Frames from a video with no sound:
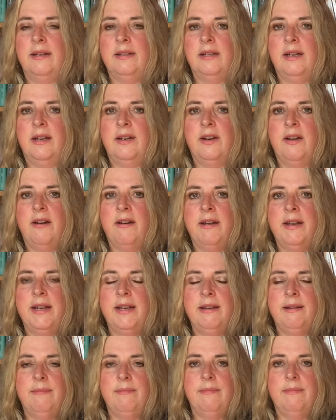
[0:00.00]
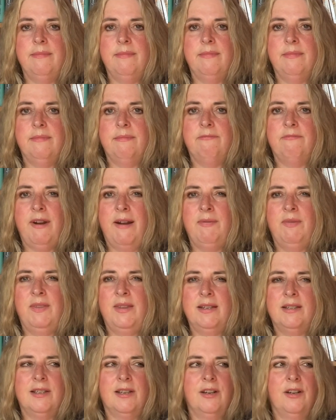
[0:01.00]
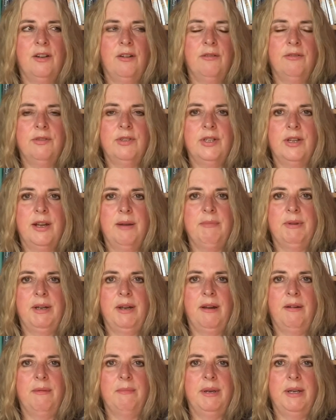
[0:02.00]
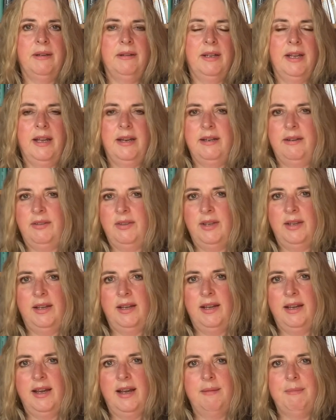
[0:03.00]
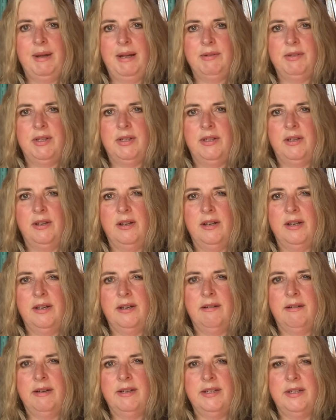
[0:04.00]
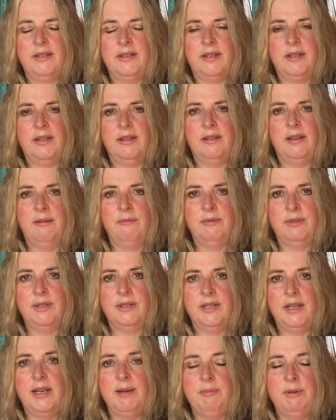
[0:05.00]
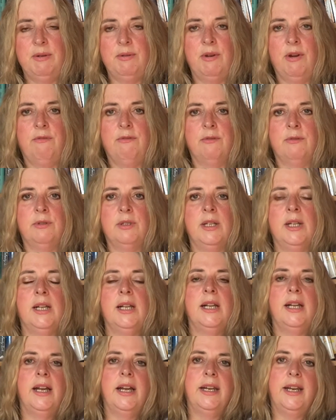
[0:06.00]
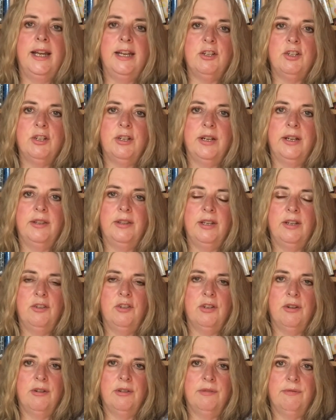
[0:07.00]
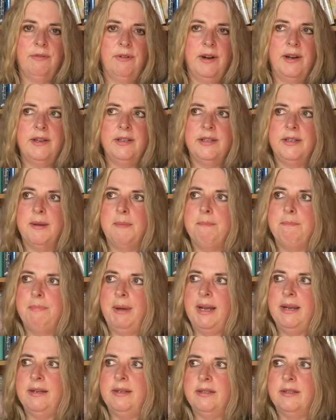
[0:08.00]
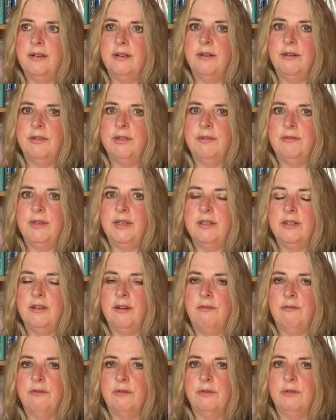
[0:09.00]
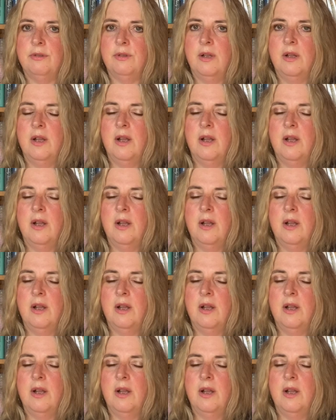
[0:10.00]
I read this a long time ago. I mean, again, I think it came out in the early 90s. It was a debut novel. And actually, I think Charles Frazier based a lot of this novel